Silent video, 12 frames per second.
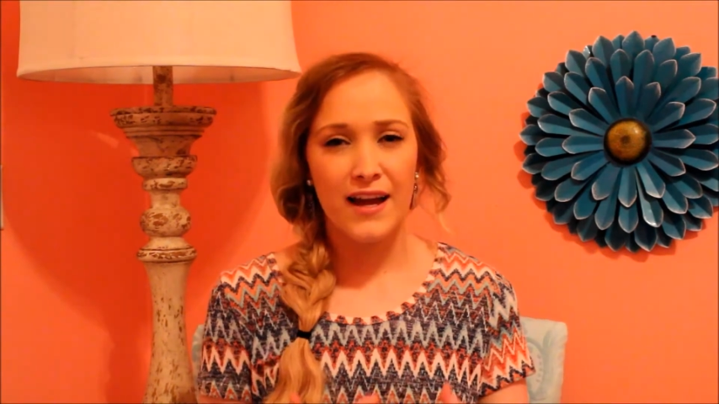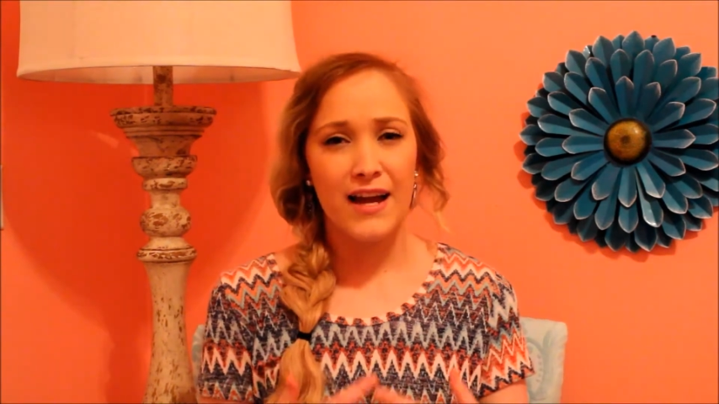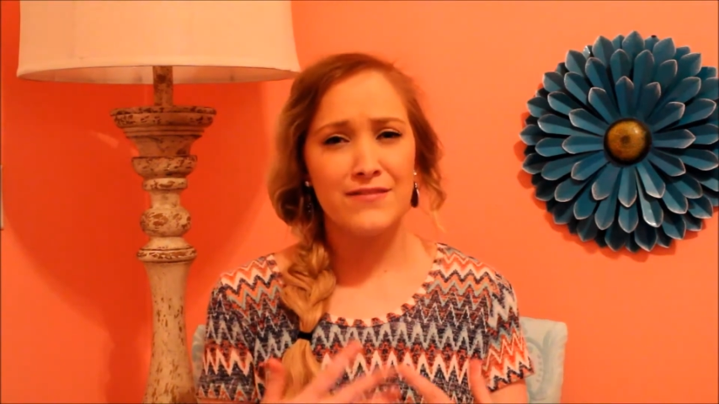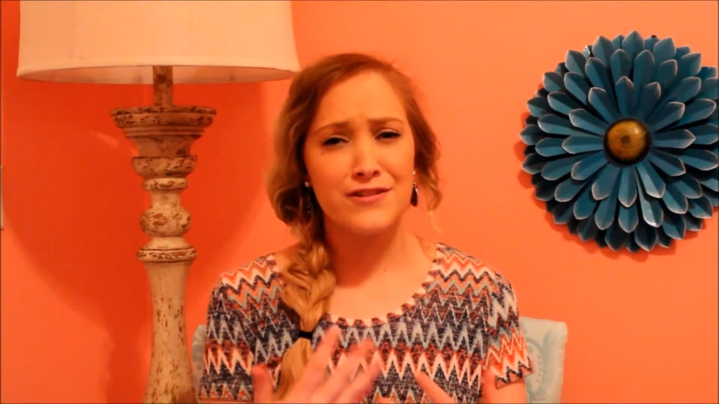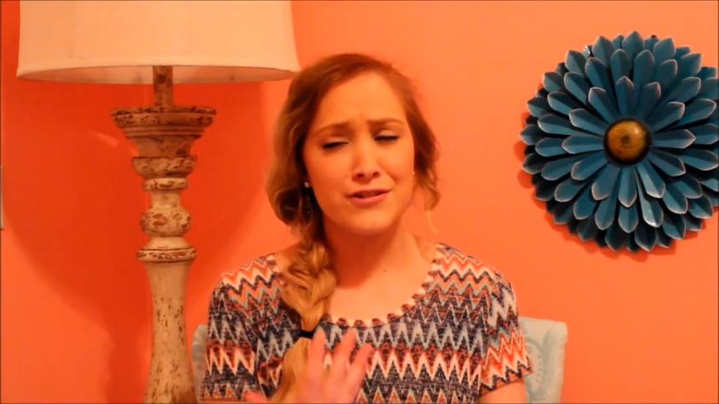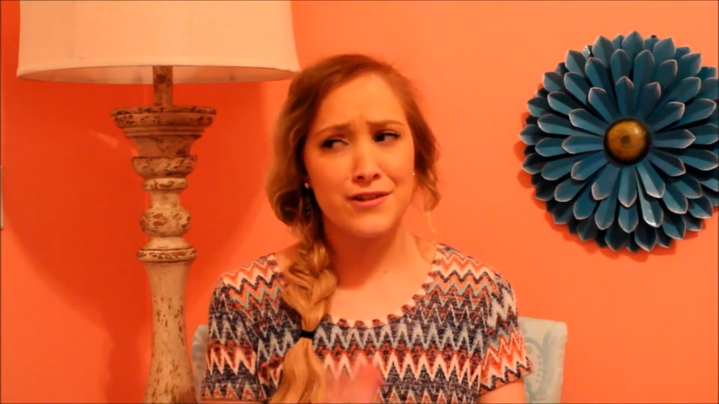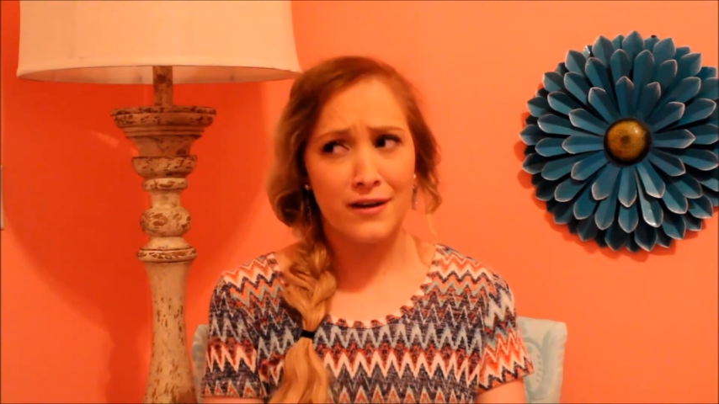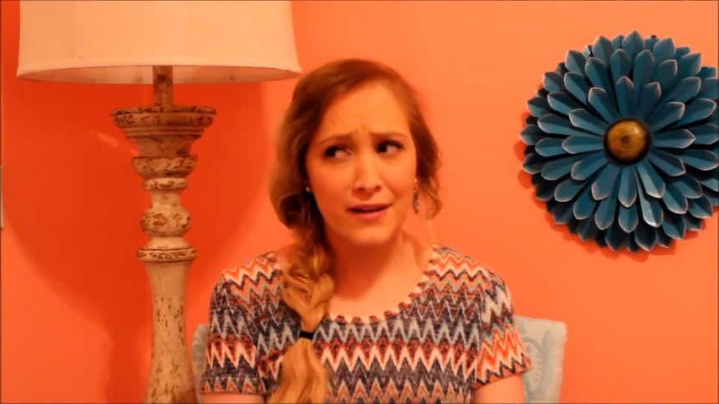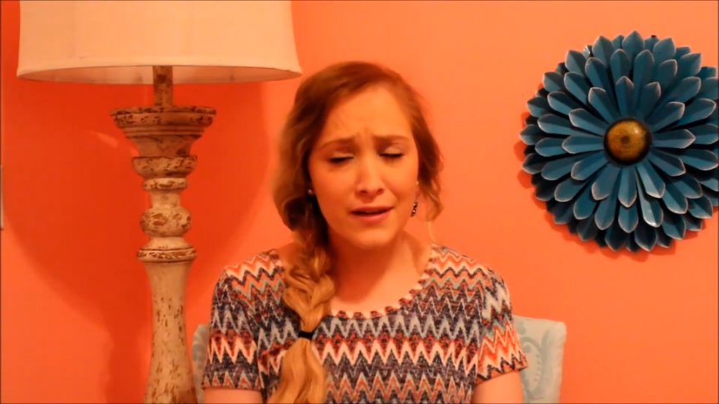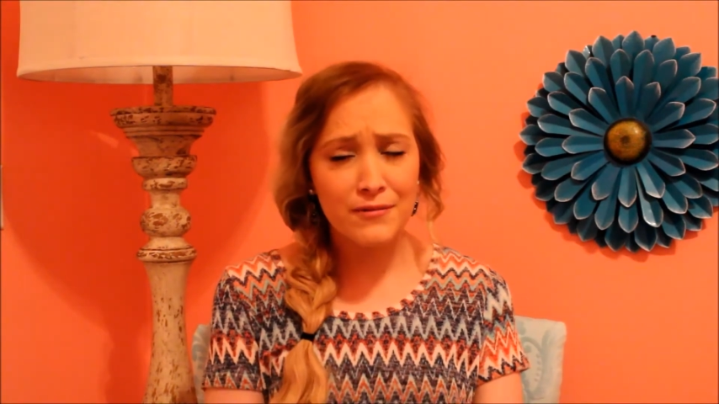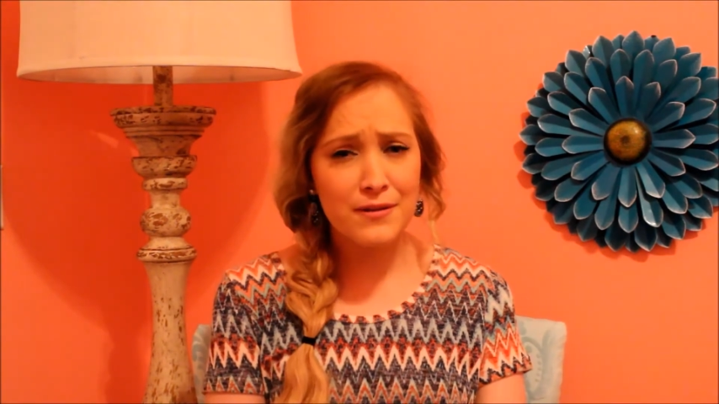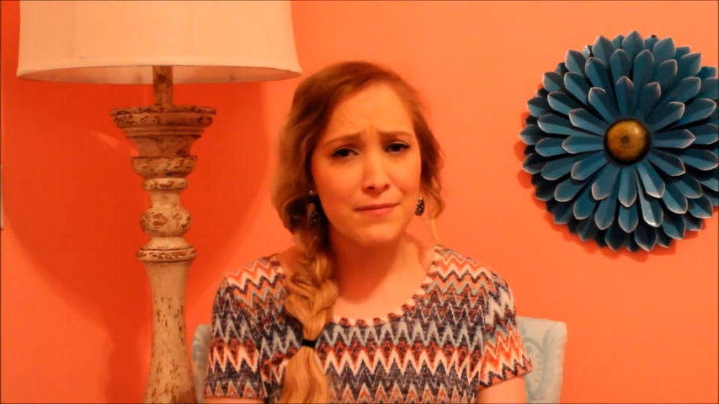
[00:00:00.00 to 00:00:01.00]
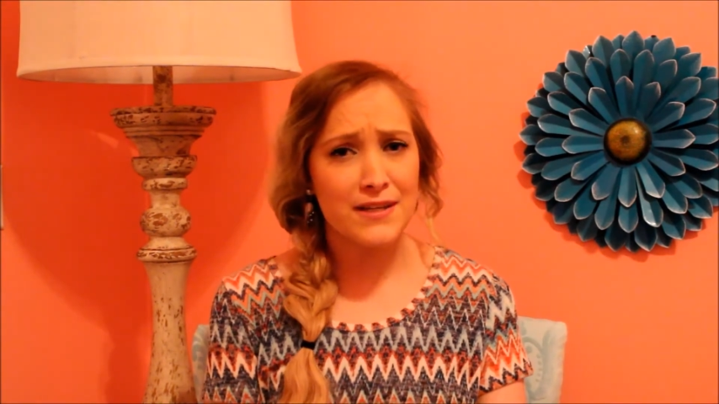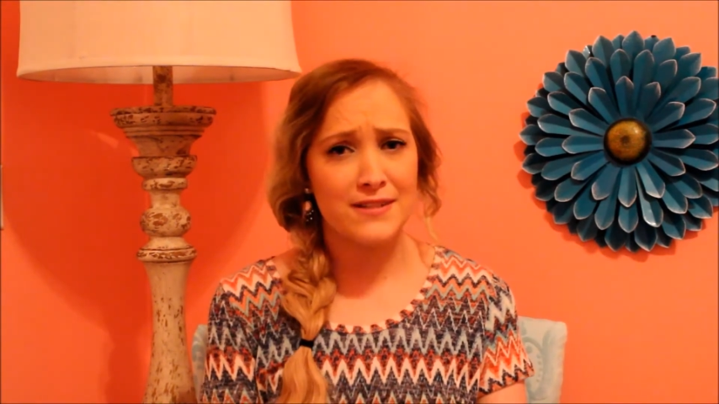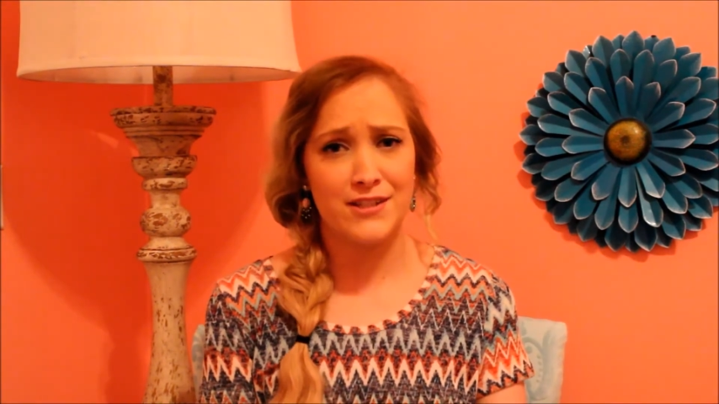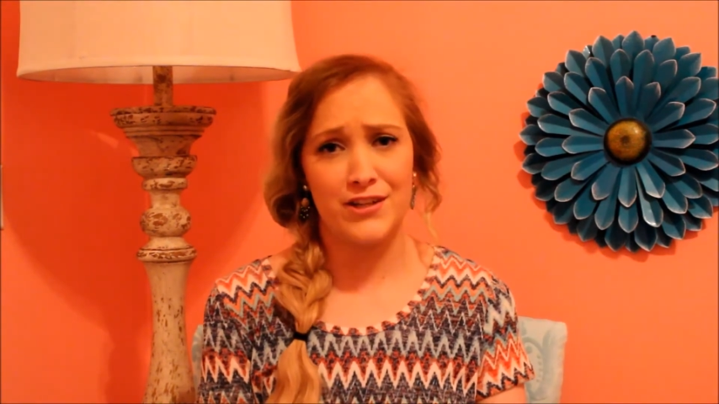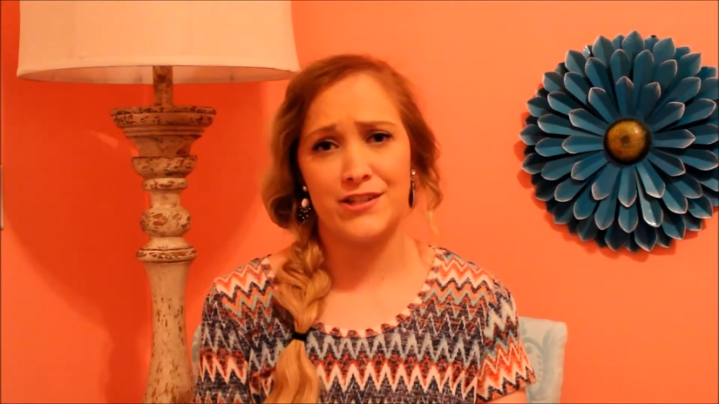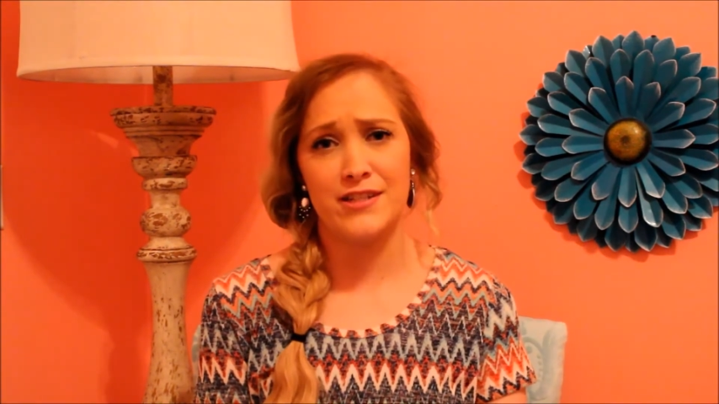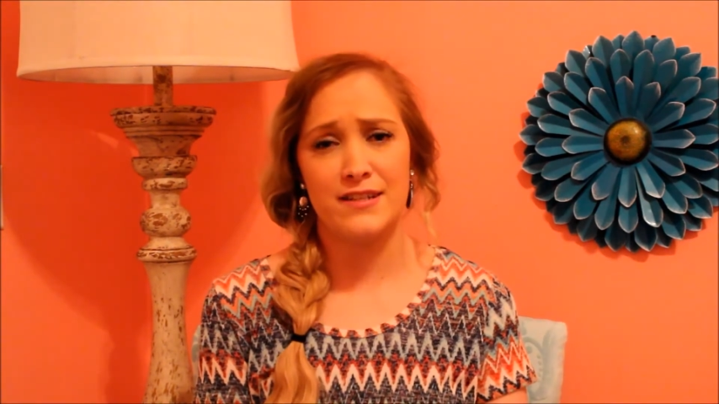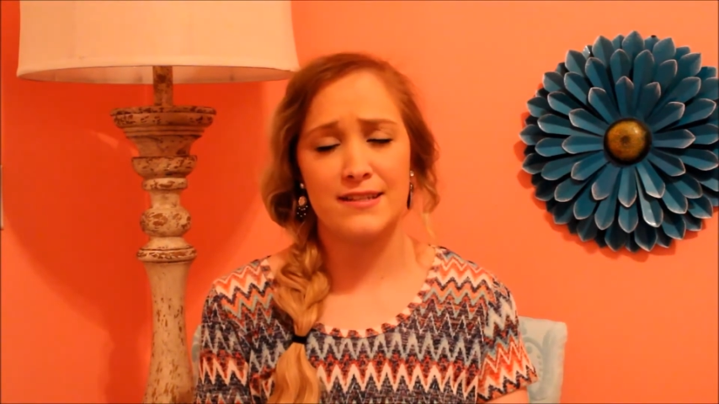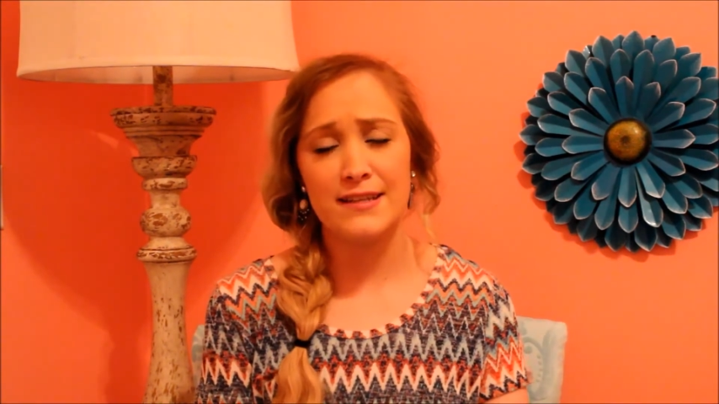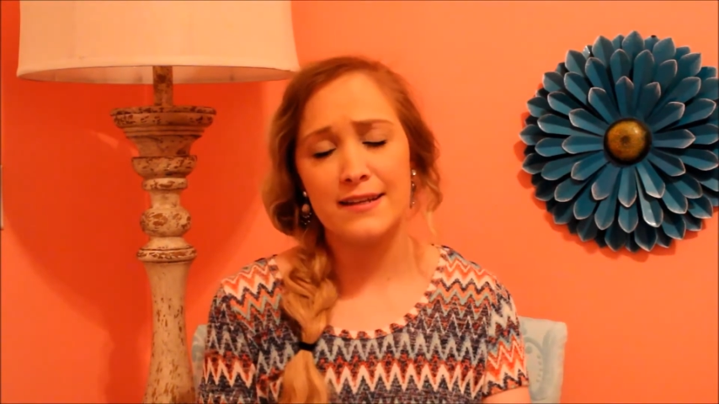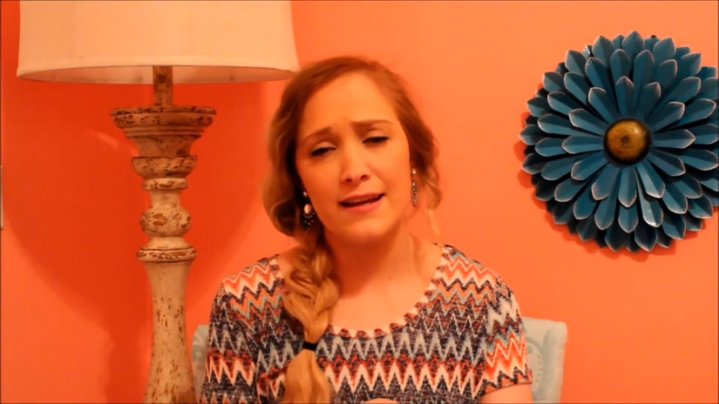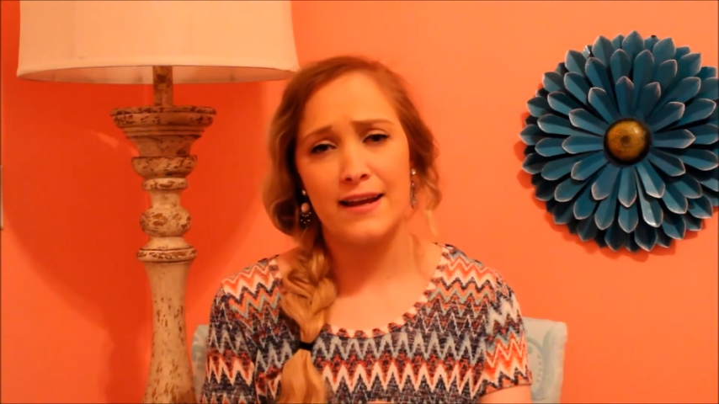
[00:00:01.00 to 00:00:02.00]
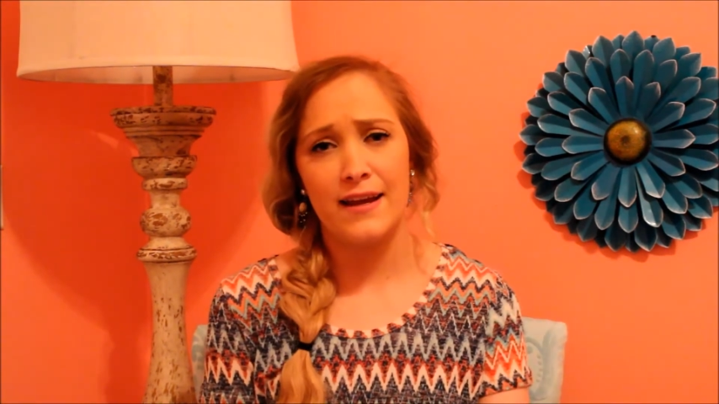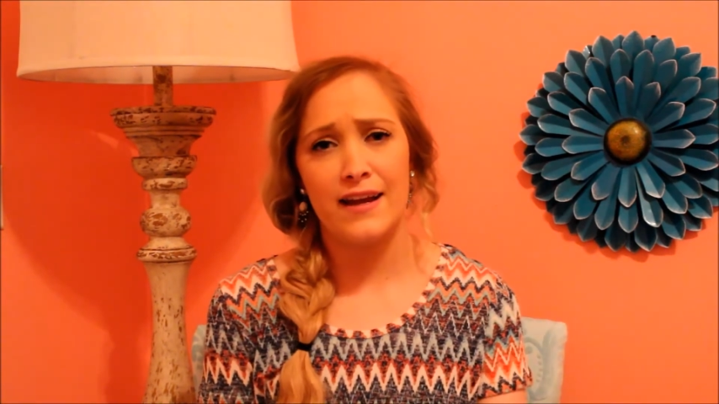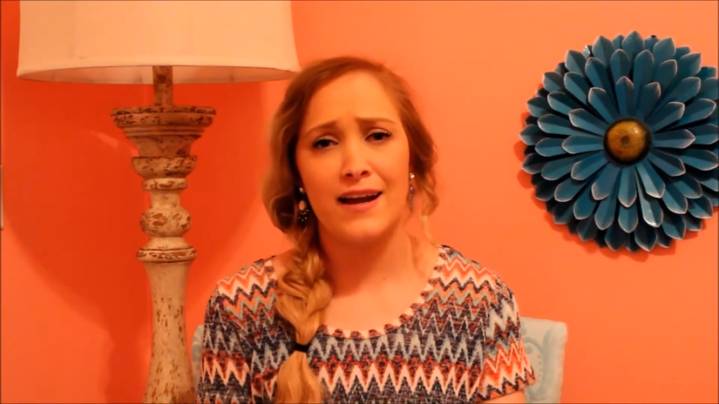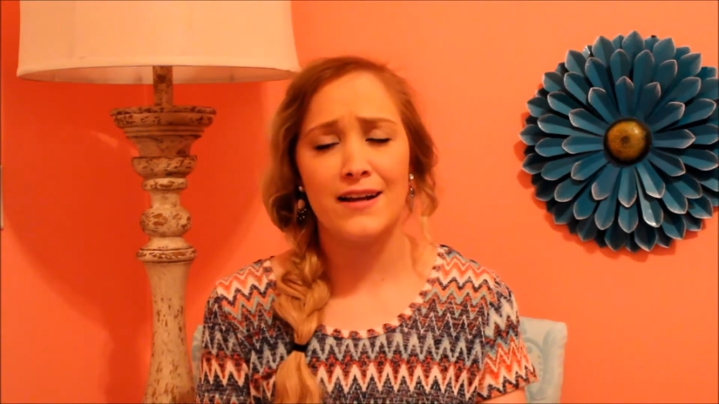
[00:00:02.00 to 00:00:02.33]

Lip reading: After talking with my surgeon today,